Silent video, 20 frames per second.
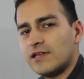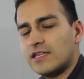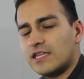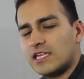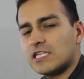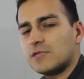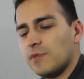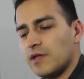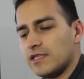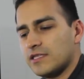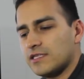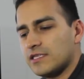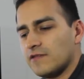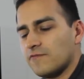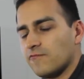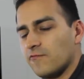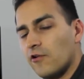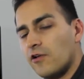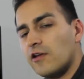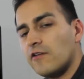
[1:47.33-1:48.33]

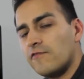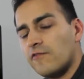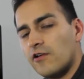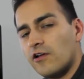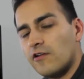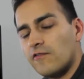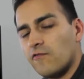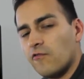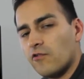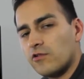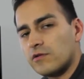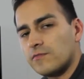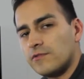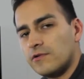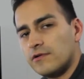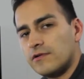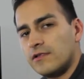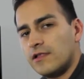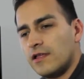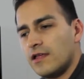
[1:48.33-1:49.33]
inexpensive, very, very
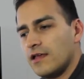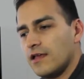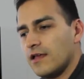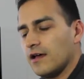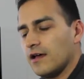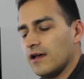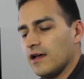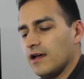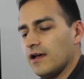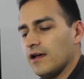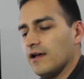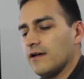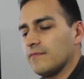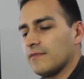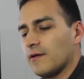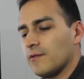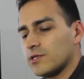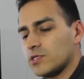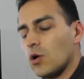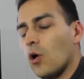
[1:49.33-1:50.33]
affordable,
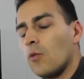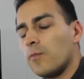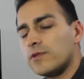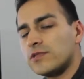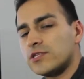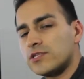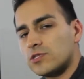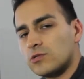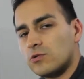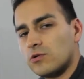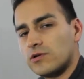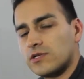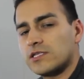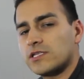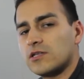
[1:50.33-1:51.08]
that was open source.